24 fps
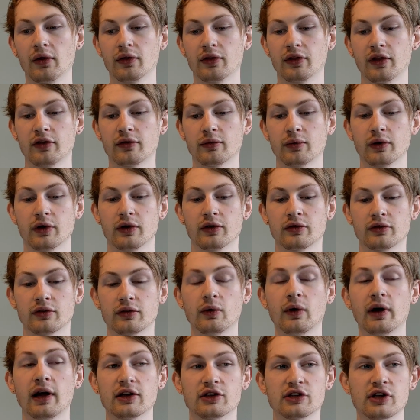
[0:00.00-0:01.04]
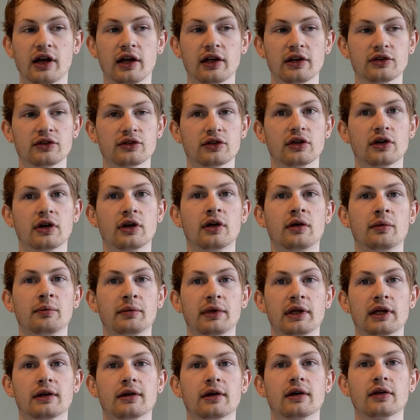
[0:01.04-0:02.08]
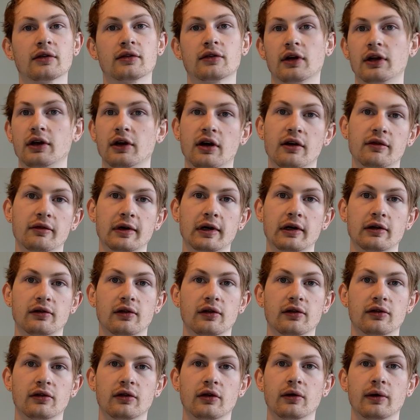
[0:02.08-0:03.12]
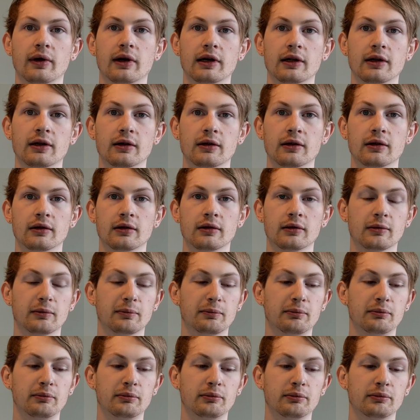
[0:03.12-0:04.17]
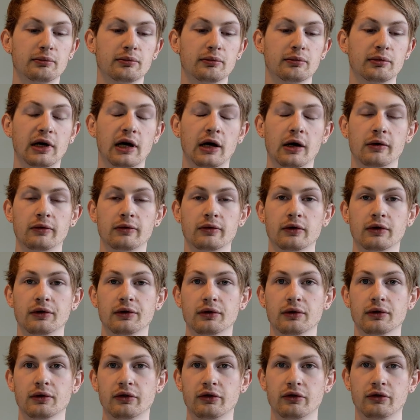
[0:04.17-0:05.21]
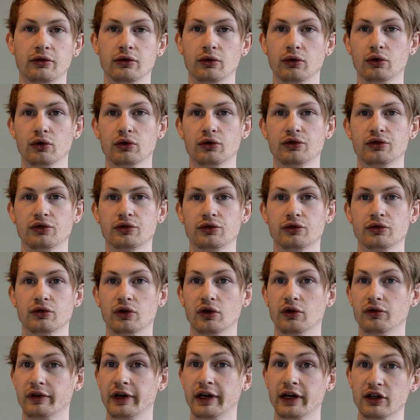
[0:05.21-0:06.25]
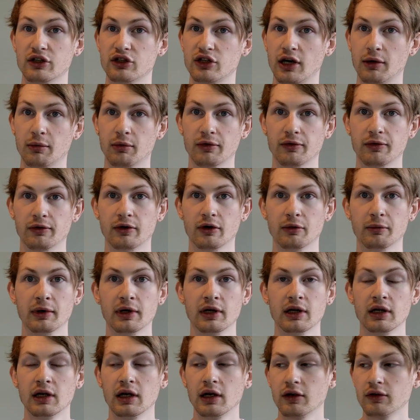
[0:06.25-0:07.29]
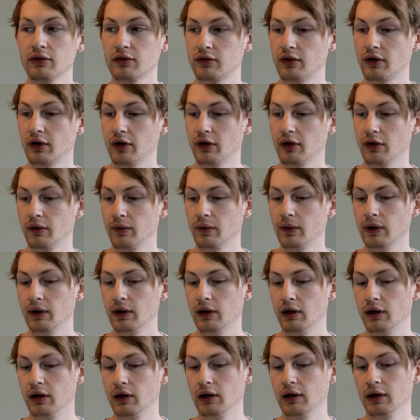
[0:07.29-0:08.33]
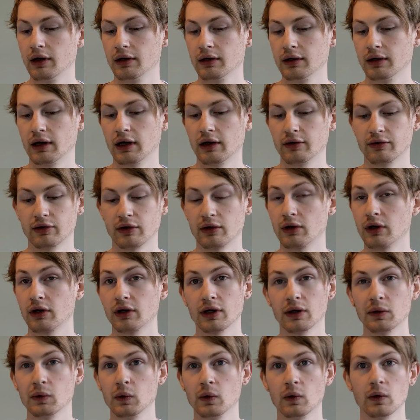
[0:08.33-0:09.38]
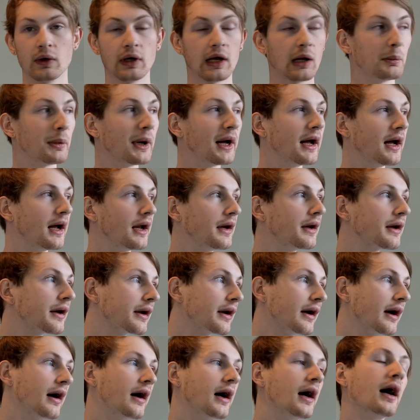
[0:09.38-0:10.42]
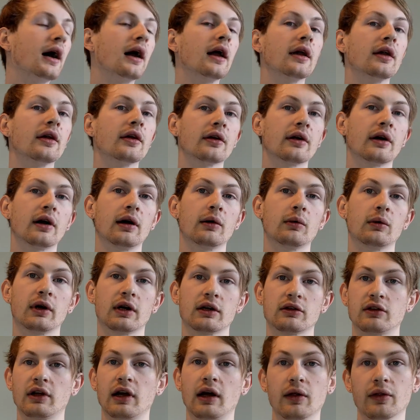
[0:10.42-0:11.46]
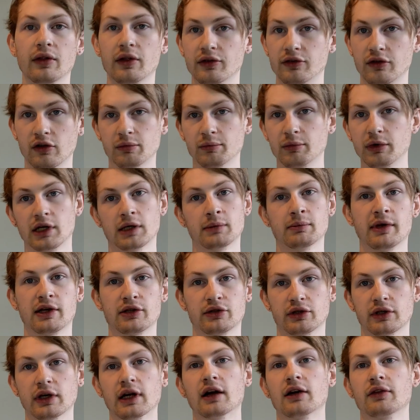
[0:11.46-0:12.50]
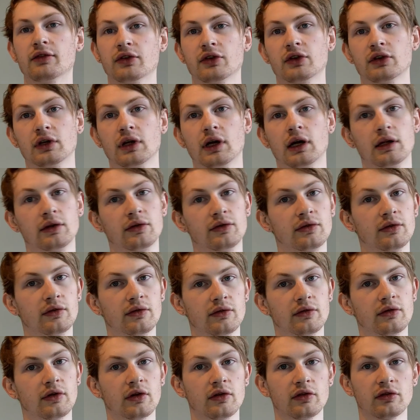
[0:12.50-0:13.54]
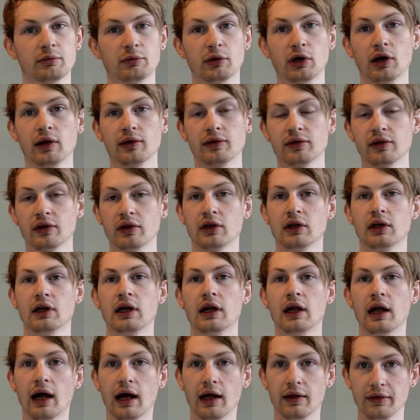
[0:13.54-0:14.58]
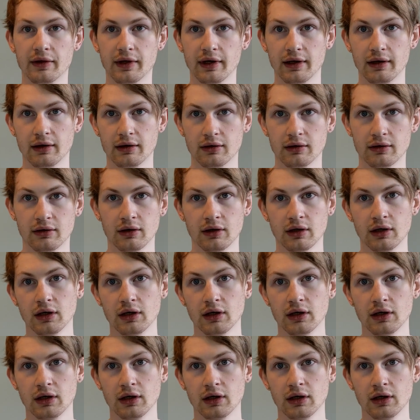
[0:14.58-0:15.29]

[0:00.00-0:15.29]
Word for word: this was quite a challenge because I don't have access to any powerful saws of any shape or form. So I had to cut it all out by hand, and I worked out that just by measuring out a few lines in certain spots, and then